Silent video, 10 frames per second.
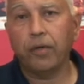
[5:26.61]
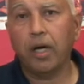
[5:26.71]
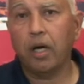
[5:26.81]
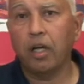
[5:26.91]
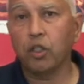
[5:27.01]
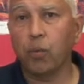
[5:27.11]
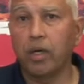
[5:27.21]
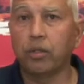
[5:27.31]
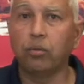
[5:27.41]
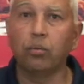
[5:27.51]
I just
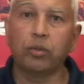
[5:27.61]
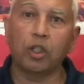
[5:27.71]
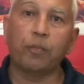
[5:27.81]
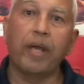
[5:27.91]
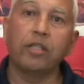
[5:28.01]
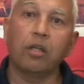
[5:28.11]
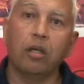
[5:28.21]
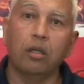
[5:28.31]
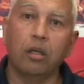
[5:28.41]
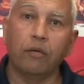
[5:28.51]
wanted to touch base
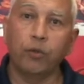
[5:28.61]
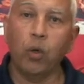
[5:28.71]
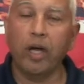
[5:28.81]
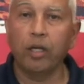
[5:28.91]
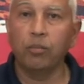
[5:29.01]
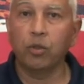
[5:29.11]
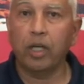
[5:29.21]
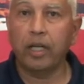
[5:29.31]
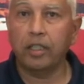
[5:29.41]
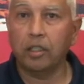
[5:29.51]
on a few items.
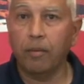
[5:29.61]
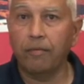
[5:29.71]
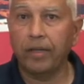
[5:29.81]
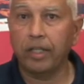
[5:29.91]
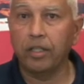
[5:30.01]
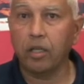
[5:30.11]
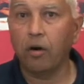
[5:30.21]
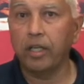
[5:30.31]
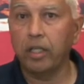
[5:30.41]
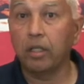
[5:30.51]
I guess some of it is
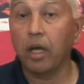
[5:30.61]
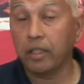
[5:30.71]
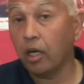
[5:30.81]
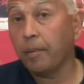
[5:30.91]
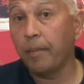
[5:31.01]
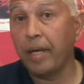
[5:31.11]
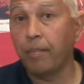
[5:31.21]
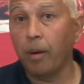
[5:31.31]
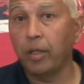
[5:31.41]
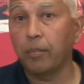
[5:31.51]
already has already been made
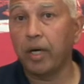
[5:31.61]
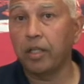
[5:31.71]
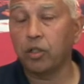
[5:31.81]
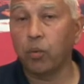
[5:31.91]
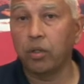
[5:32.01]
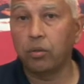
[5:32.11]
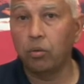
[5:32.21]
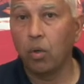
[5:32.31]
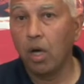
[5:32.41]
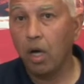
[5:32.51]
public, but I just wanted to